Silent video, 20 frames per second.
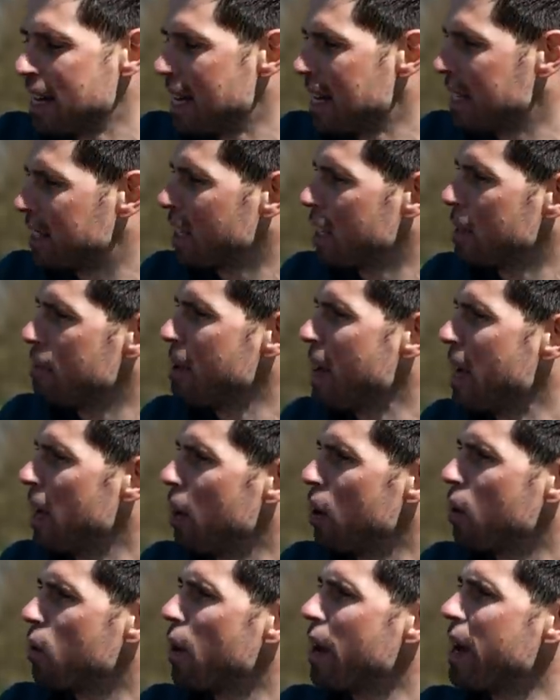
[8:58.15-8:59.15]
it's going to be a
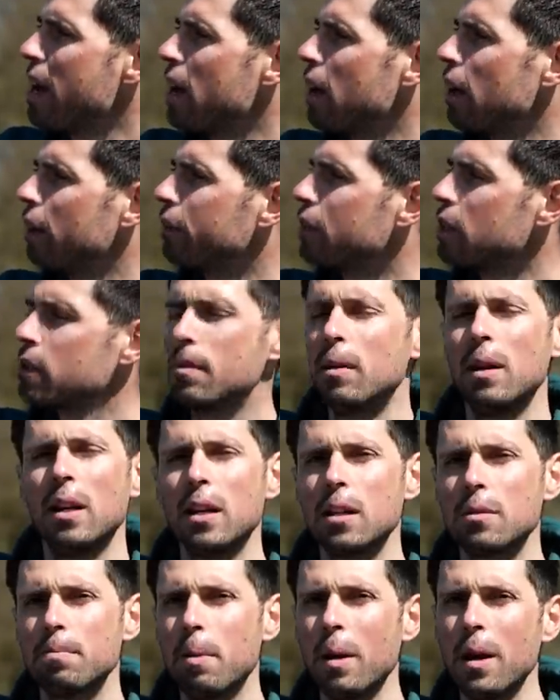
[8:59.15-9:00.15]
long way off because my
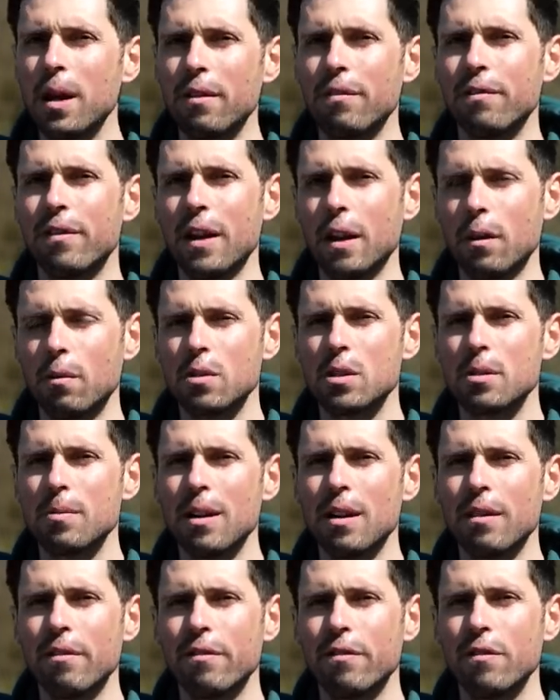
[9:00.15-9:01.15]
last bike fit was
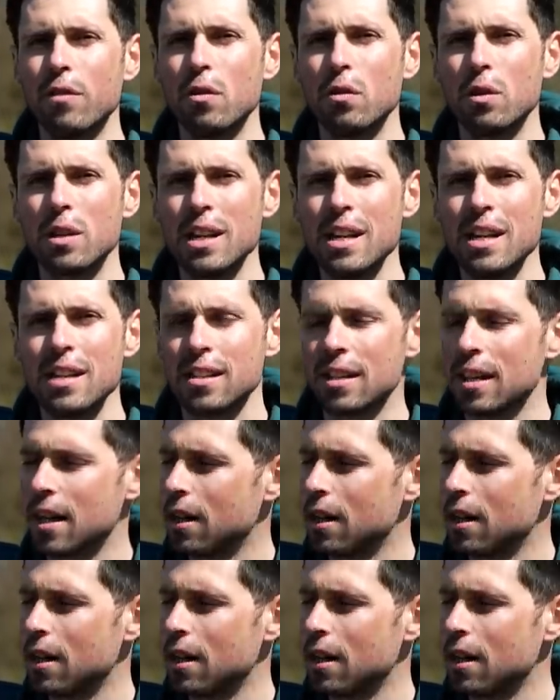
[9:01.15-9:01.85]
about four years